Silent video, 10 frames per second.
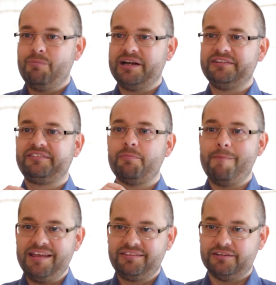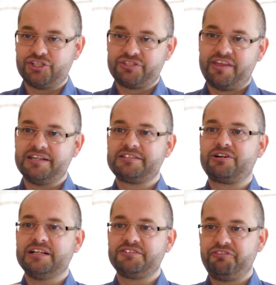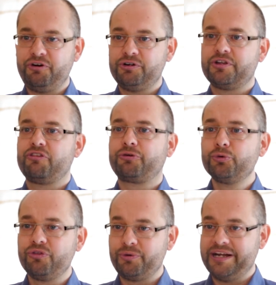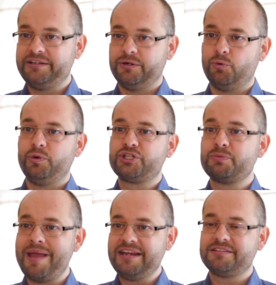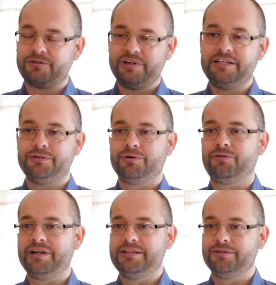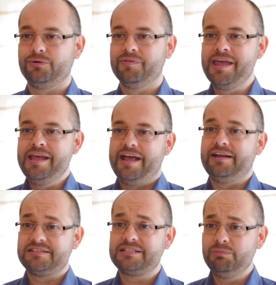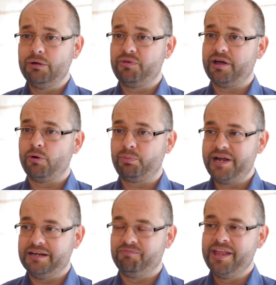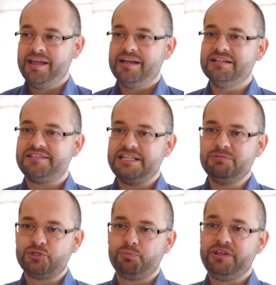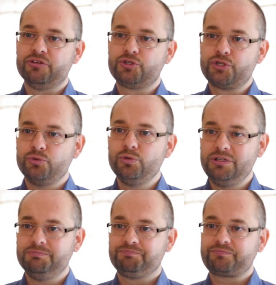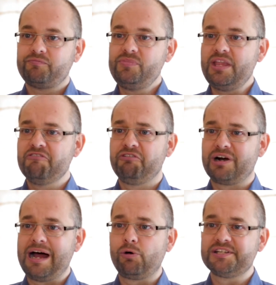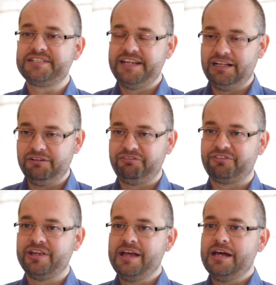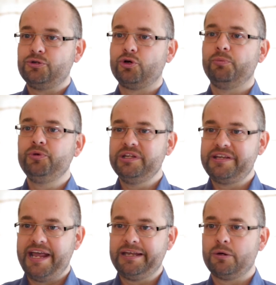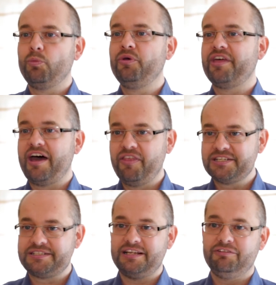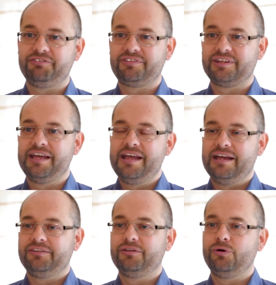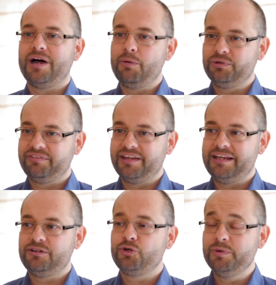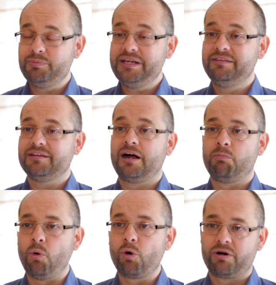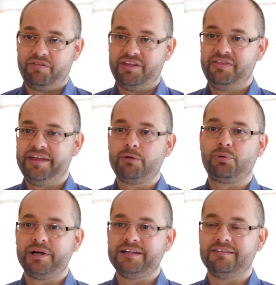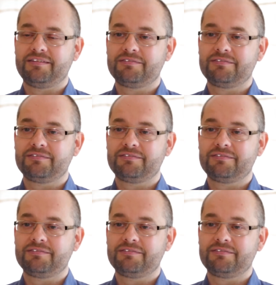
but it's the message that is transferred through the radio, which makes a radio a radio. And it's similar with our brain. It seems to be the tool for ourselves to communicate with other selves. So I would say human beings are more than their brains.